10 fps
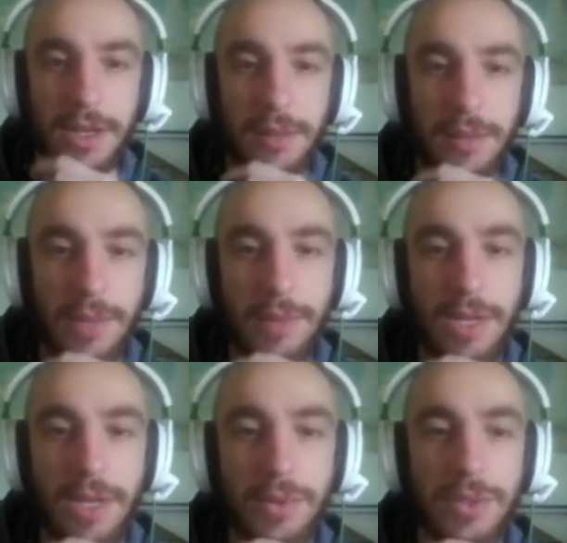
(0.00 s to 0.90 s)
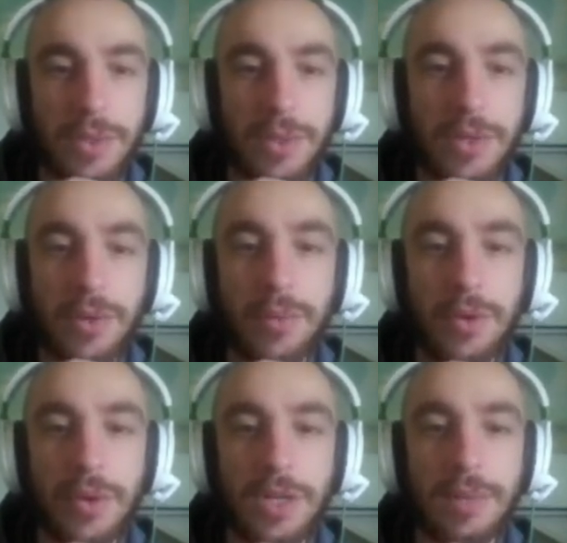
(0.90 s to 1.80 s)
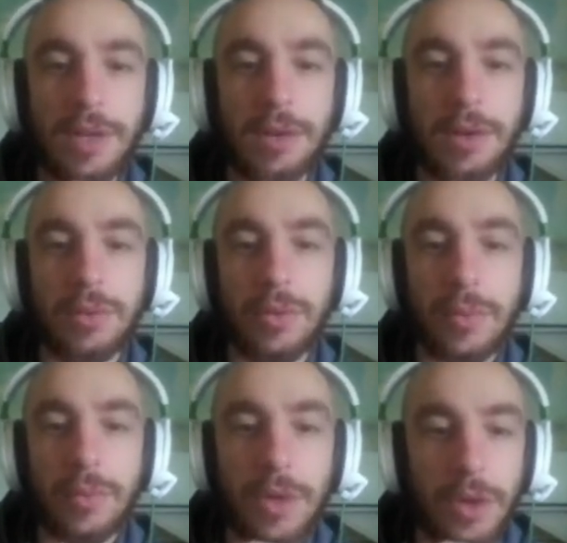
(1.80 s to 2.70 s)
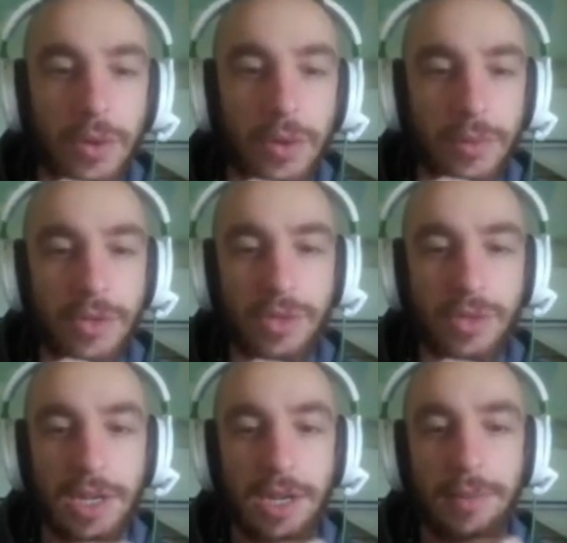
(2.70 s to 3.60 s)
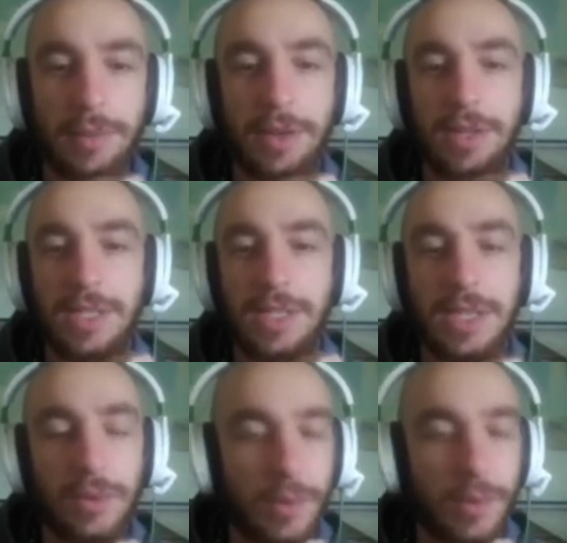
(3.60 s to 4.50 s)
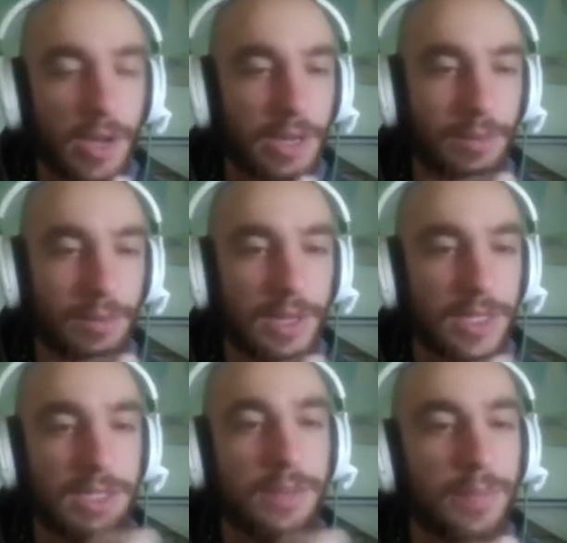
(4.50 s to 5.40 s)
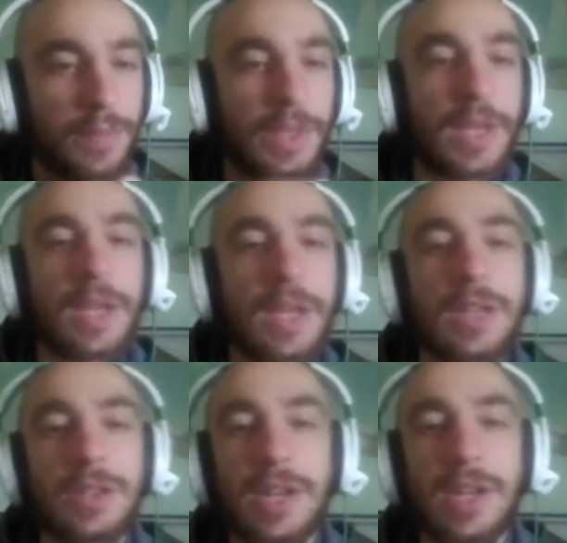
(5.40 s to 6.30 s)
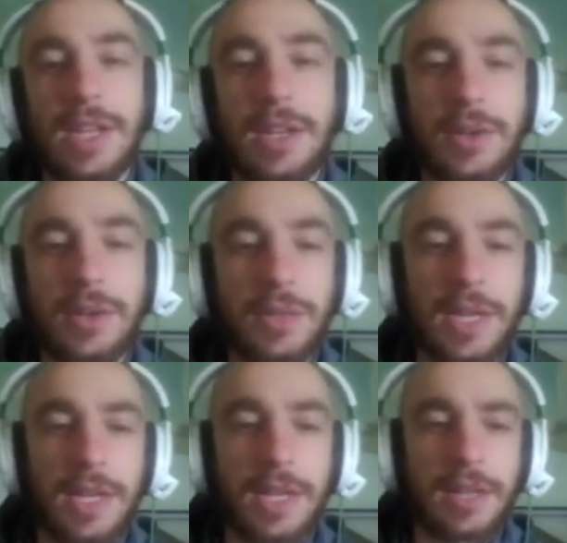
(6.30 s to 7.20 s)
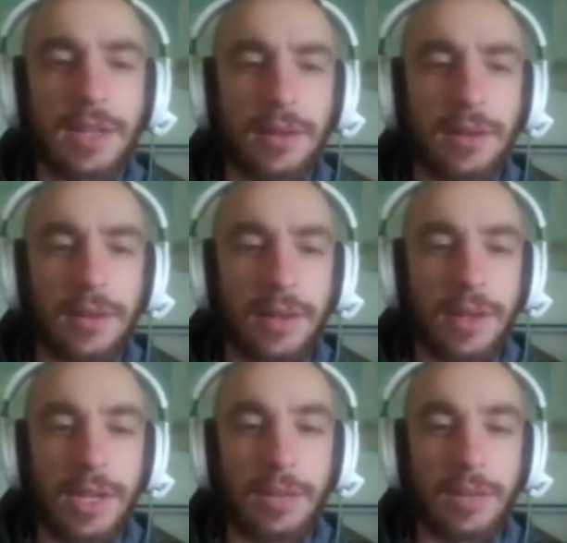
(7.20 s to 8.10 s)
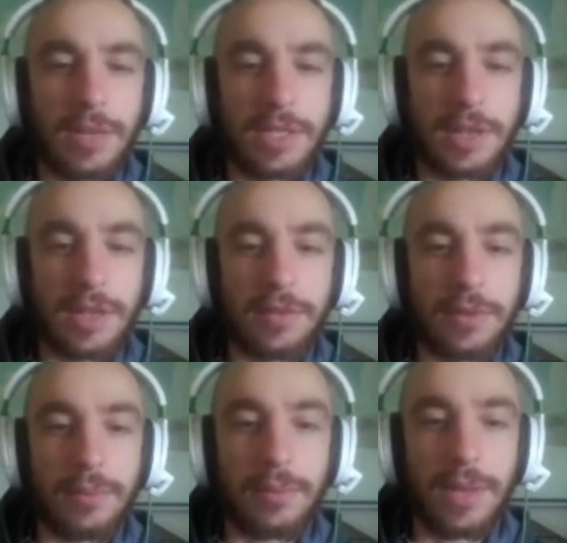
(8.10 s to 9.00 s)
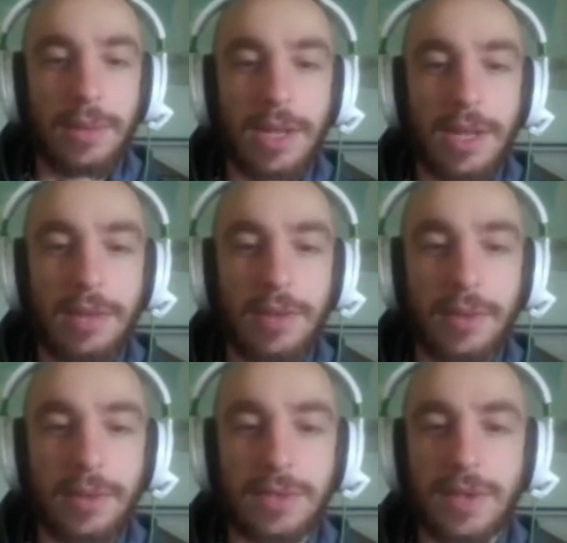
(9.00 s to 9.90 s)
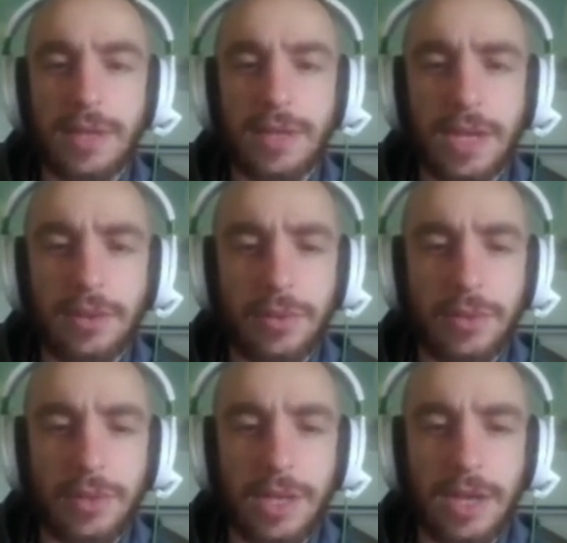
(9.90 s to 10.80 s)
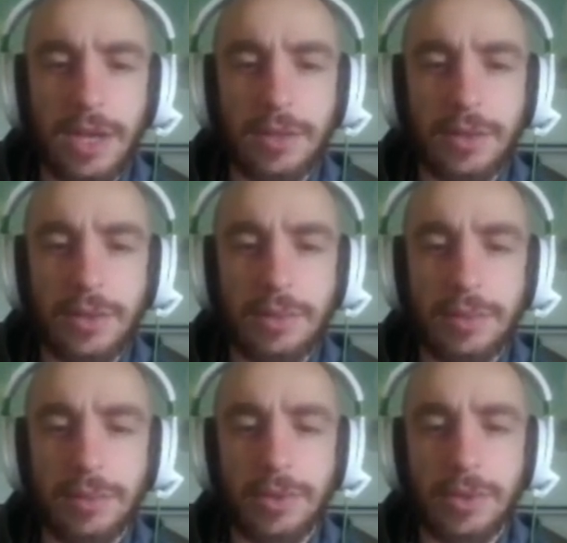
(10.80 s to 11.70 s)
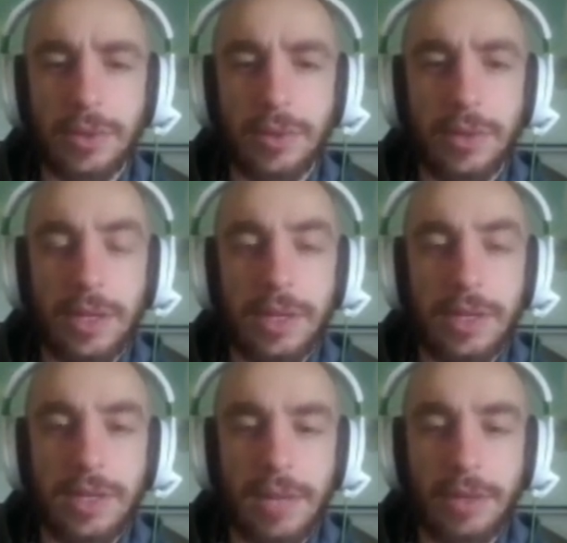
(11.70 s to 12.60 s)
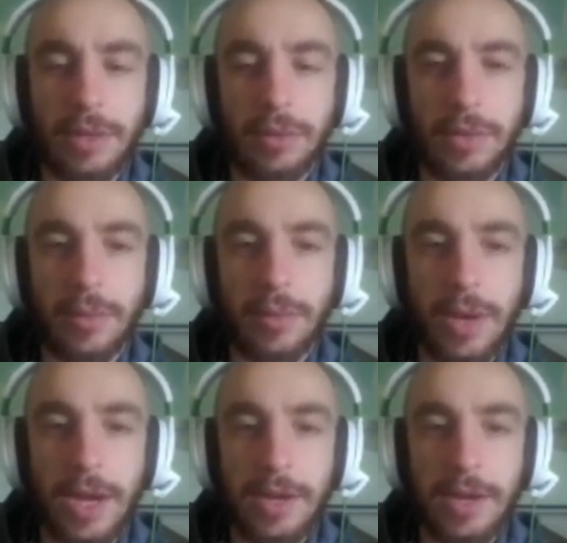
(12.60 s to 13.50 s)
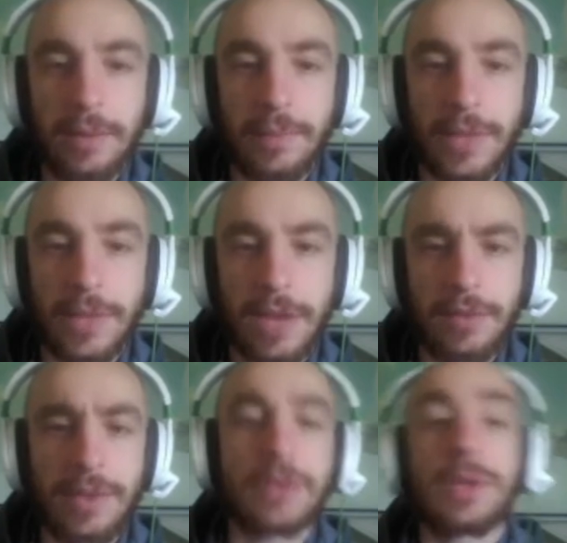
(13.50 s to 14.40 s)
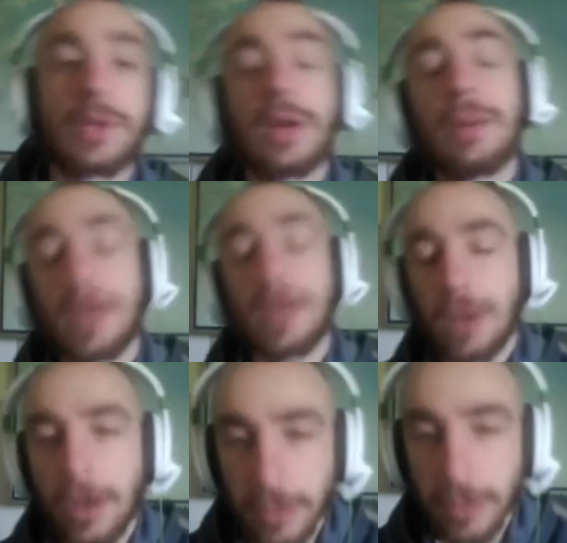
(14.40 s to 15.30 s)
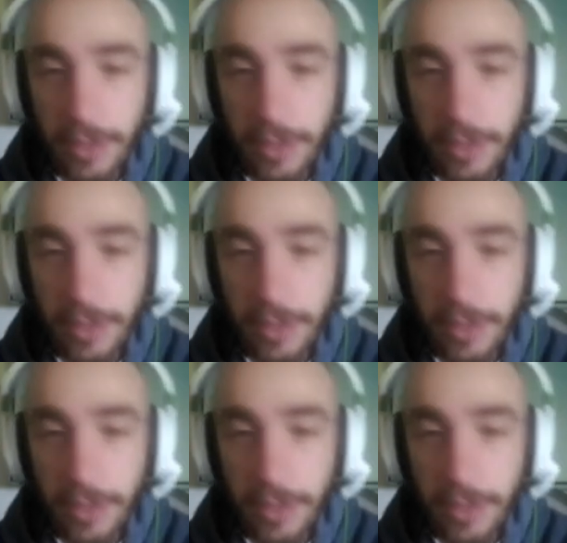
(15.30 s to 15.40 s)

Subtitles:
Maybe he was the one who had boarded up that locker room, who had been drinking up there in that secret hiding place. So had he killed that guard then? He must have. Maybe he was found out, or the guard had caught him on patrol. Damn it, Norman, why? After the factory, oh my god!